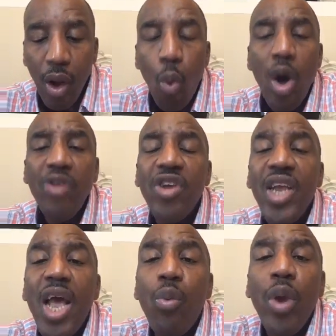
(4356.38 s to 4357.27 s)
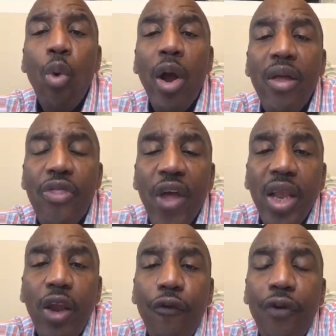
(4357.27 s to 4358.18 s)
once again, we want to
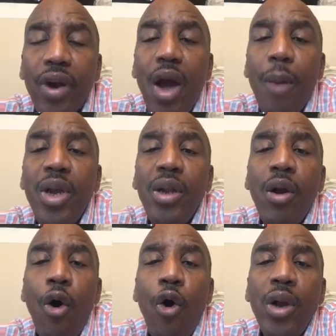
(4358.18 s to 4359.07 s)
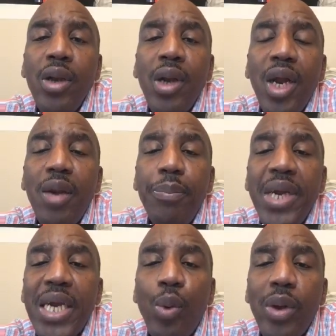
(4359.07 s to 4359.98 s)
thank you for coming on and
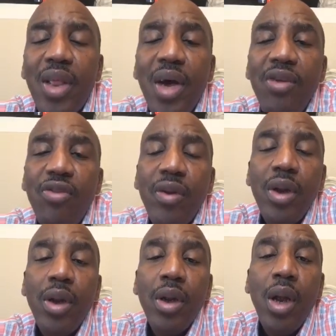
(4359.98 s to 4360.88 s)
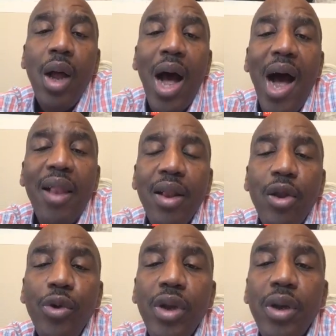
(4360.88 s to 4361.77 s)
being with us.
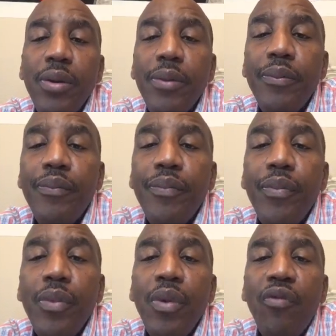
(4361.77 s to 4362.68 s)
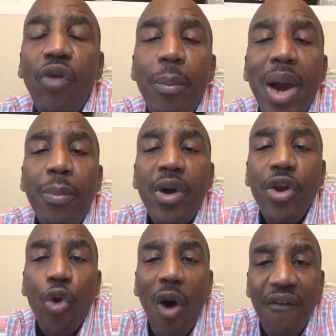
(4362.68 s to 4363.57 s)
Hallelujah. Remember,
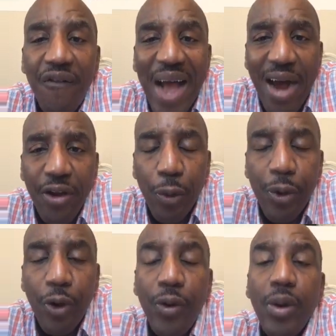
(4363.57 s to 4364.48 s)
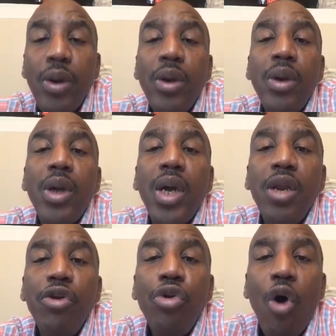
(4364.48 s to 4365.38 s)
you are valuable
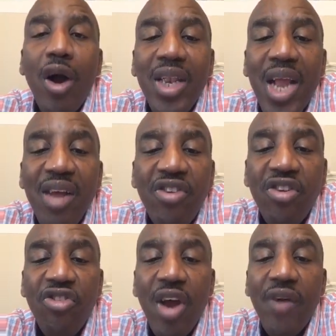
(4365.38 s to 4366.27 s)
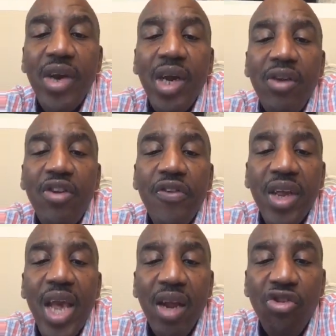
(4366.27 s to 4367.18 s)
and you are necessary to the
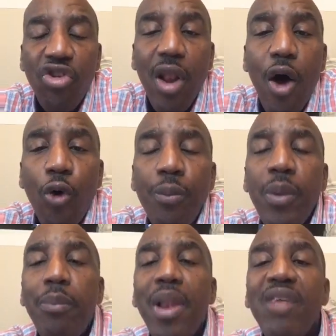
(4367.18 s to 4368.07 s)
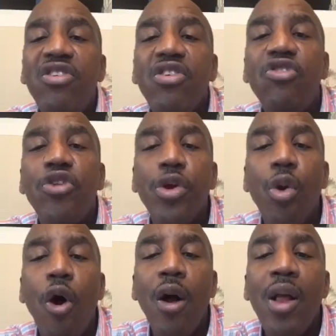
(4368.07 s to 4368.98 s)
King. Shalom. Blessings to you
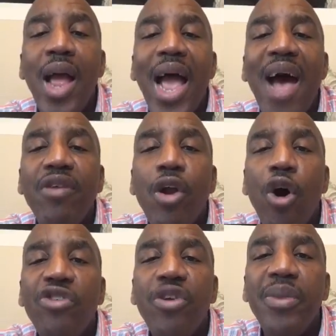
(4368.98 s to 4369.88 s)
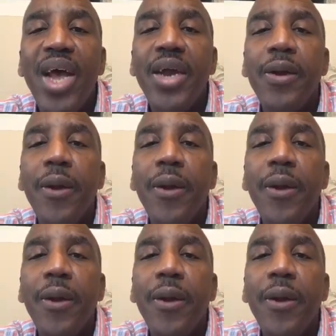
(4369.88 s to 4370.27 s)
all. Have an awesome day.